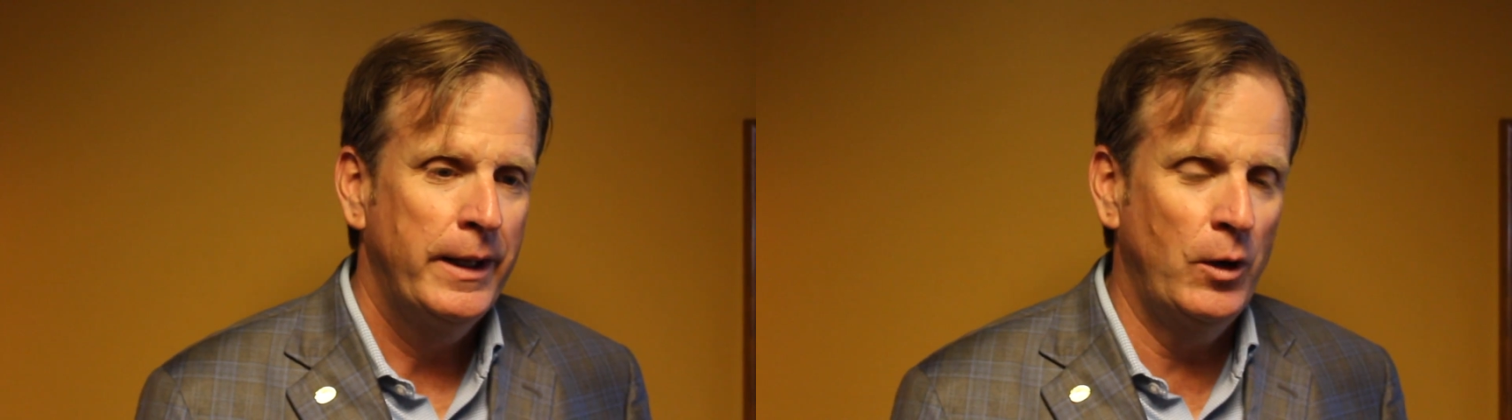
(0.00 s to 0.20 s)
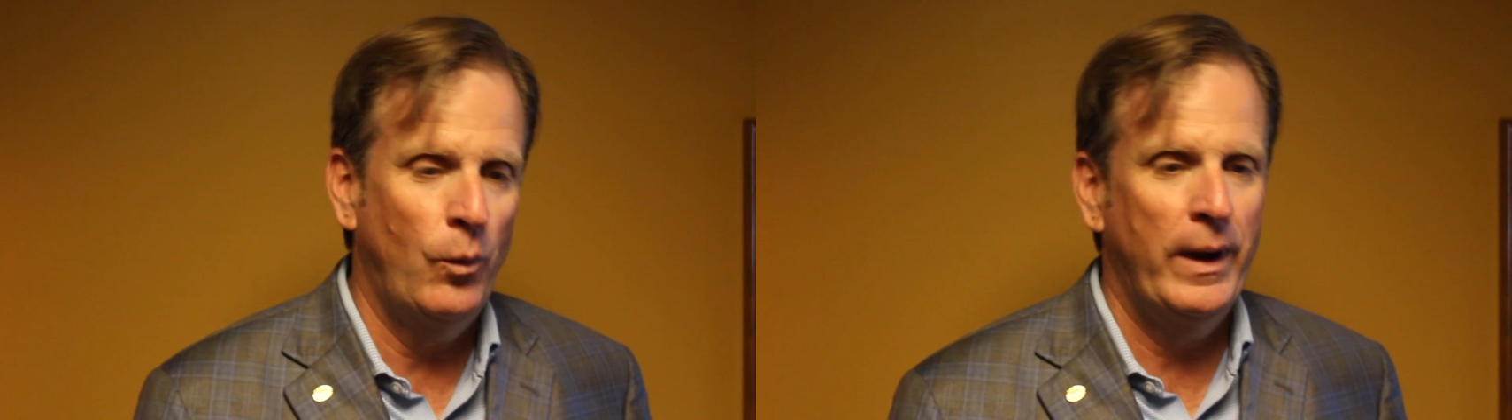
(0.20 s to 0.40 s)

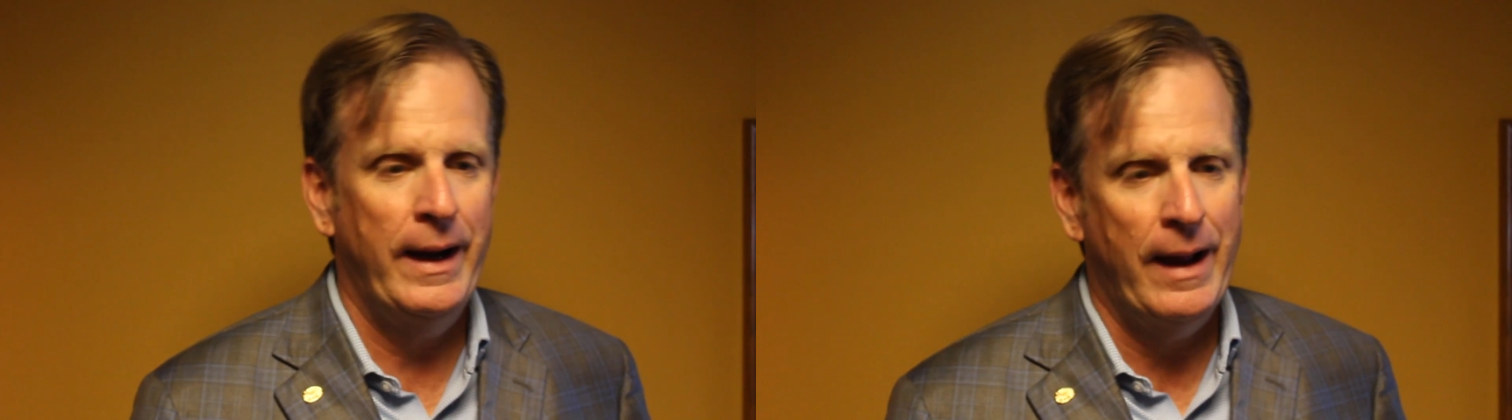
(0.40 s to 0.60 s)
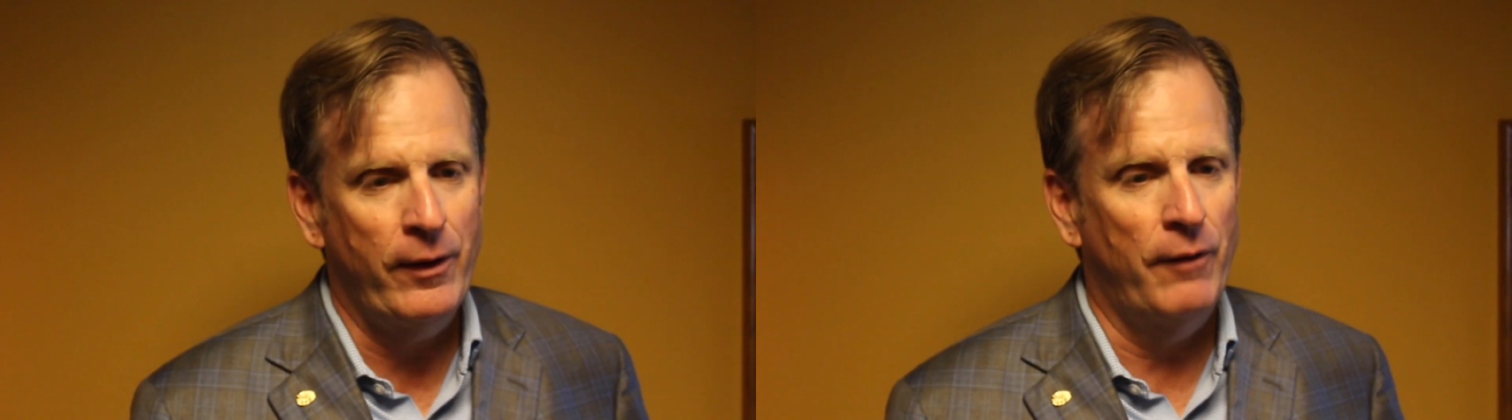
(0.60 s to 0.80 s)
getting
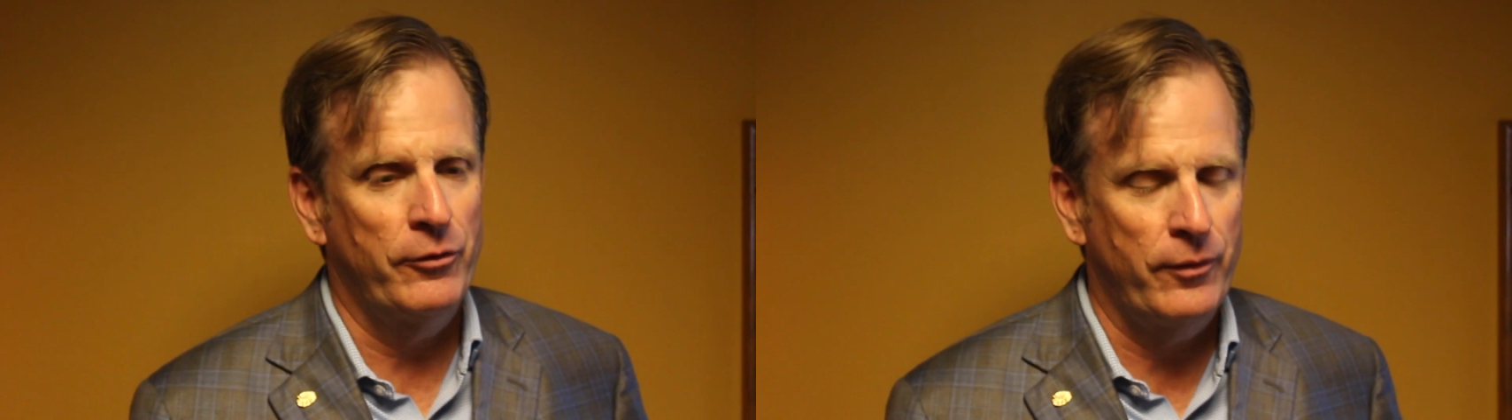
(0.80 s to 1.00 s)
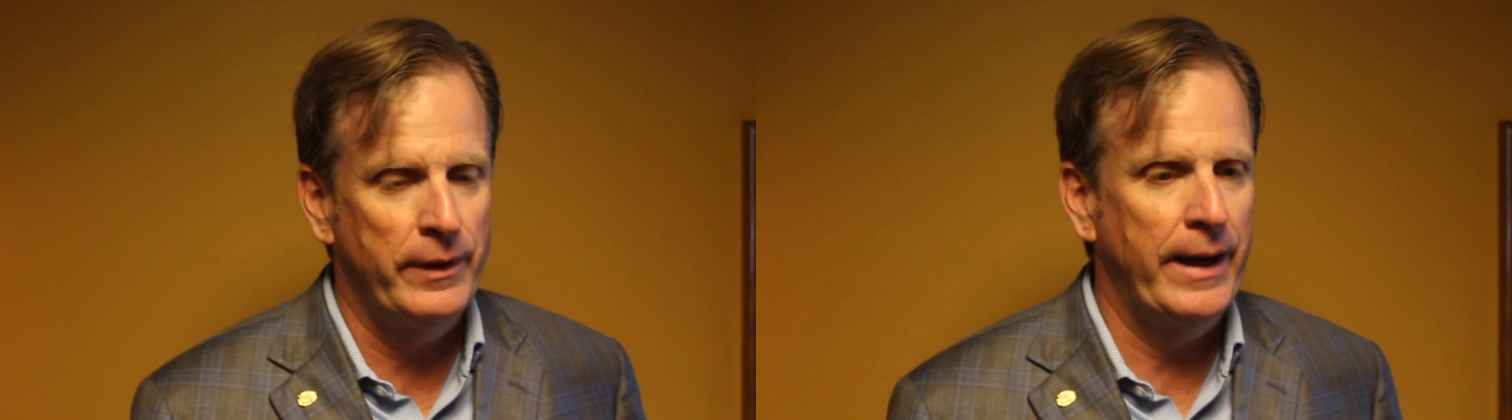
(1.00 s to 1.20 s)
away out of the
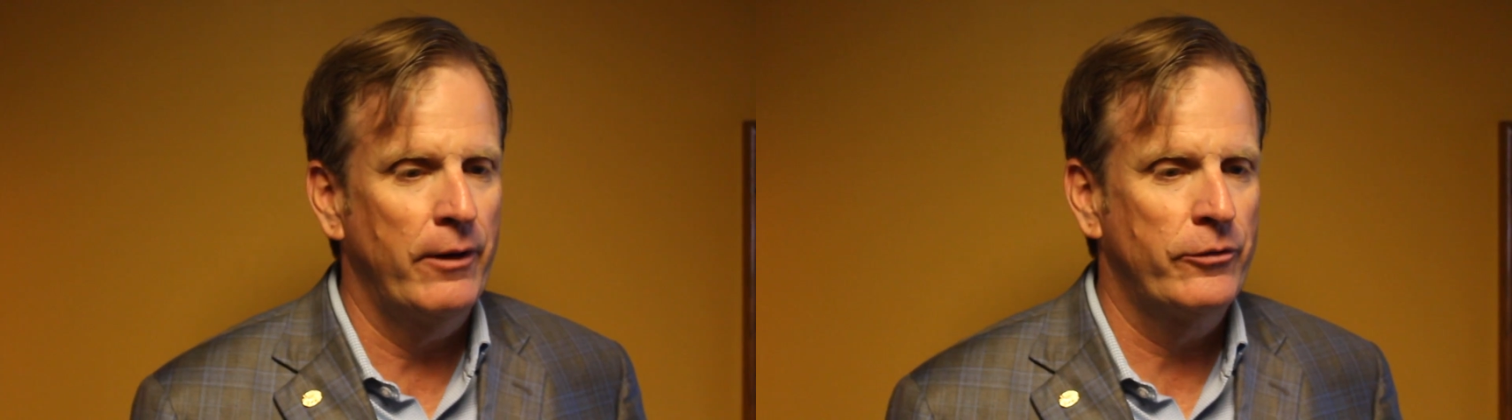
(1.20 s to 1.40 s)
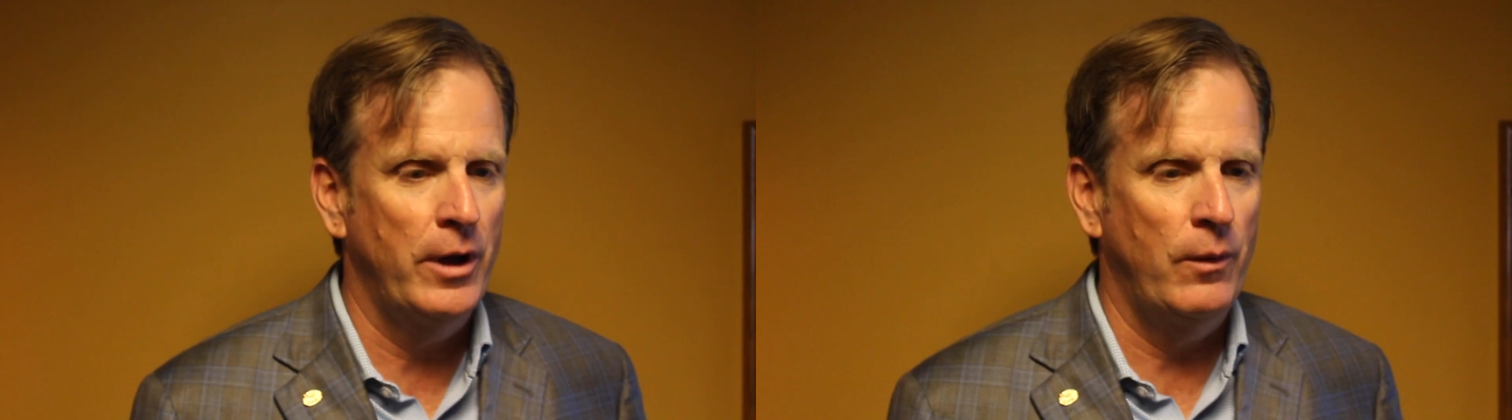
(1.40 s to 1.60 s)
office for a day
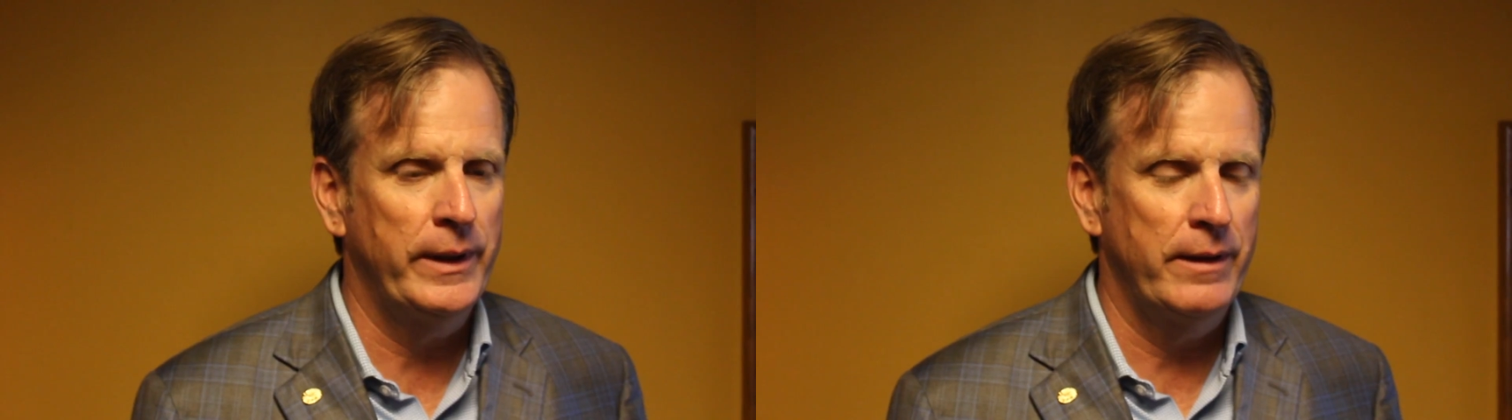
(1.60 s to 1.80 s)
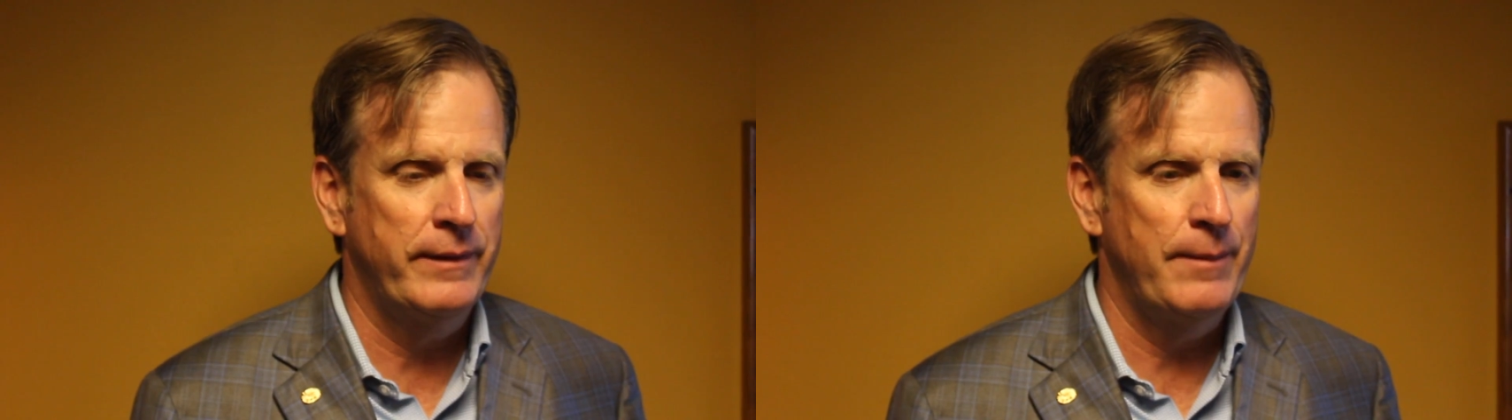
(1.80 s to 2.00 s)
or so
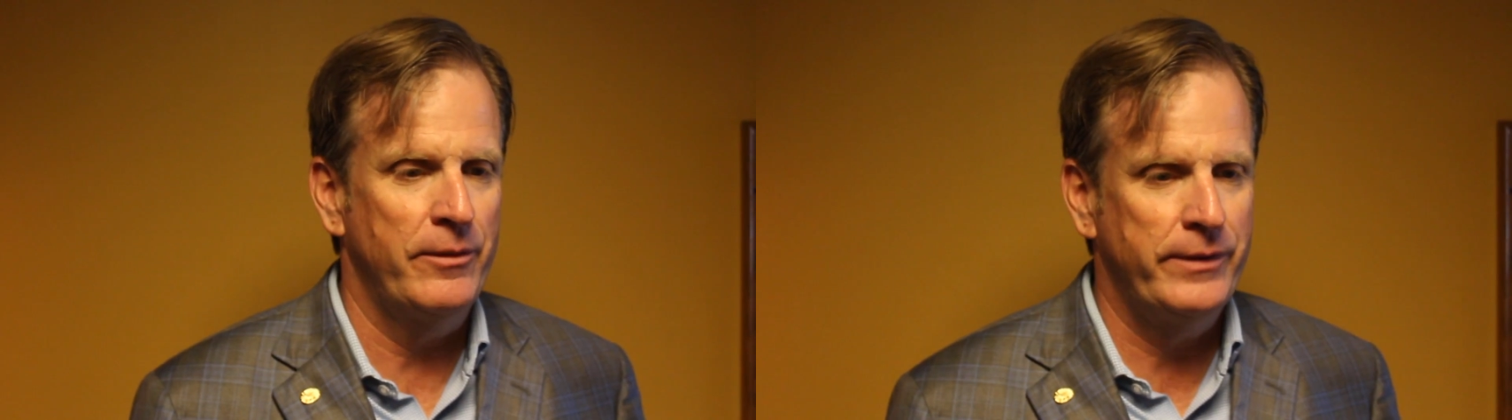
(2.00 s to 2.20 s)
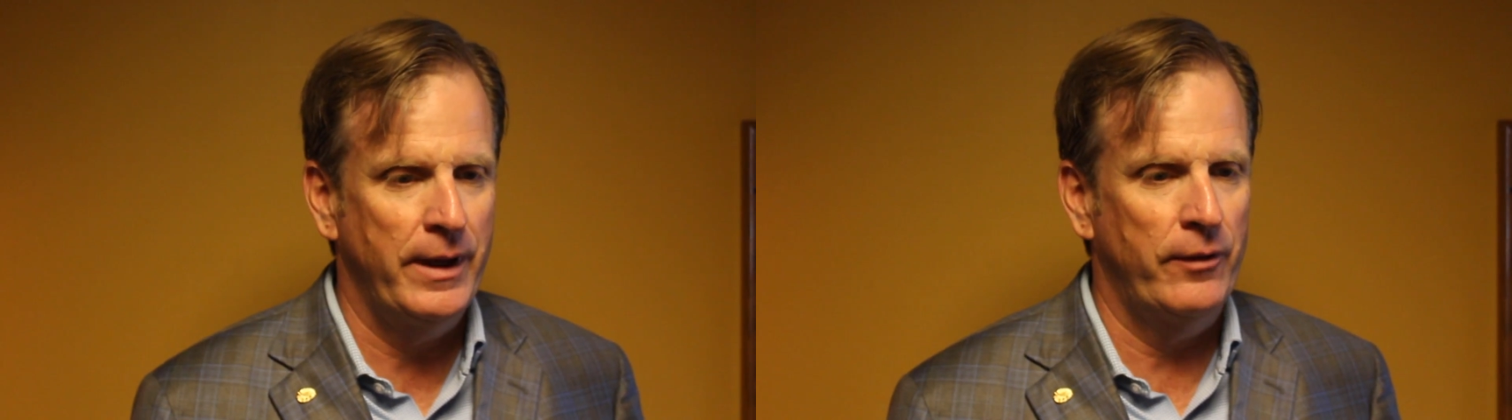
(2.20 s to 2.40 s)
and getting time
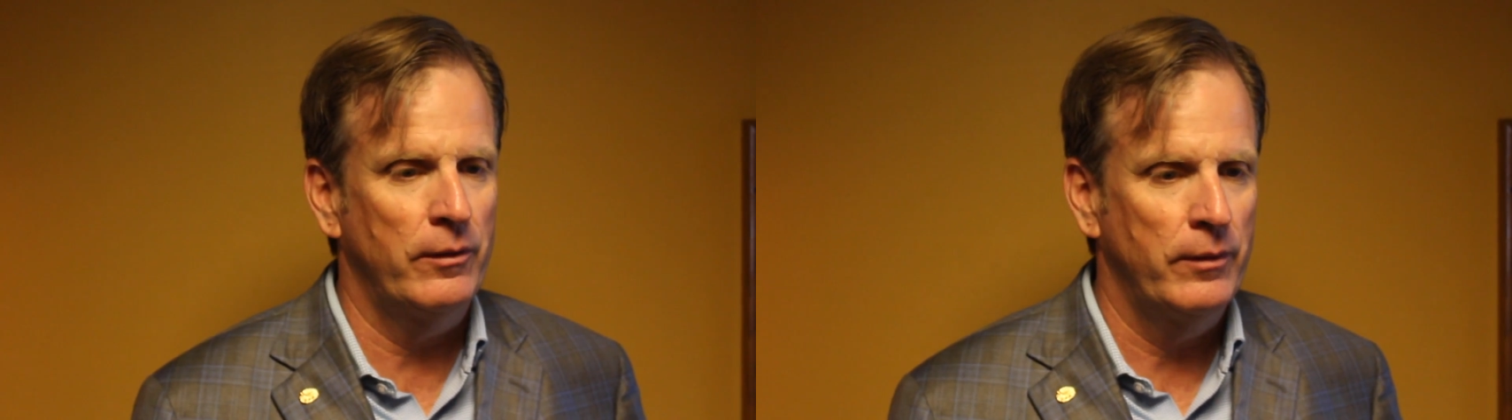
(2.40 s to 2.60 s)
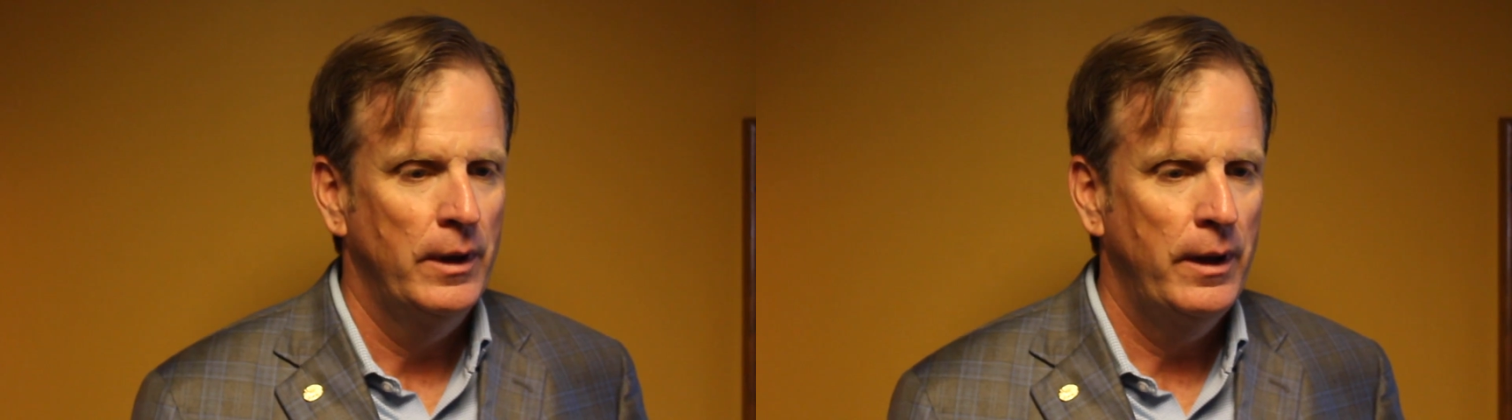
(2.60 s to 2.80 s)
to see
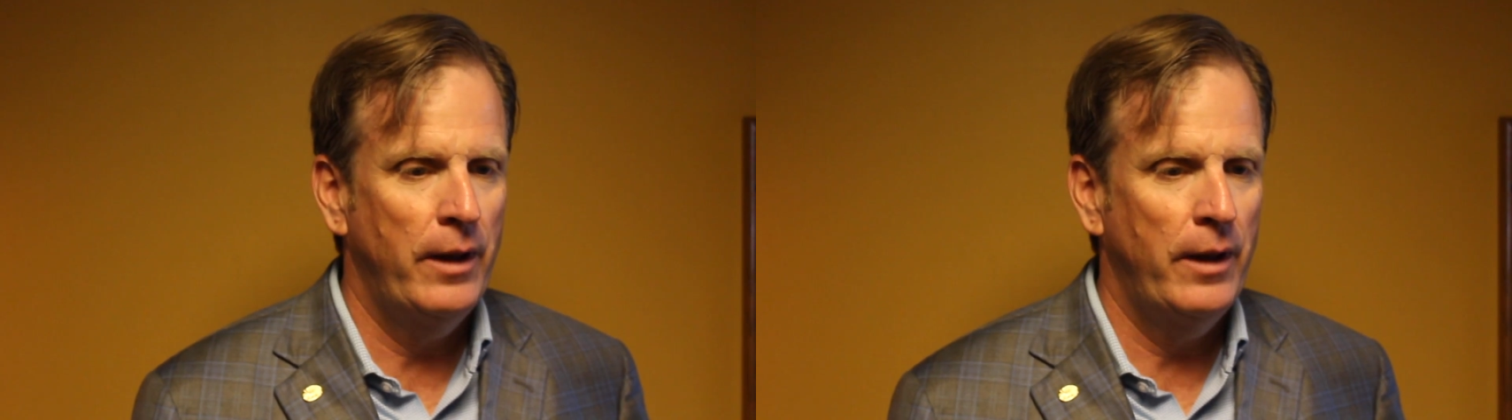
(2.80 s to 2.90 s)
other,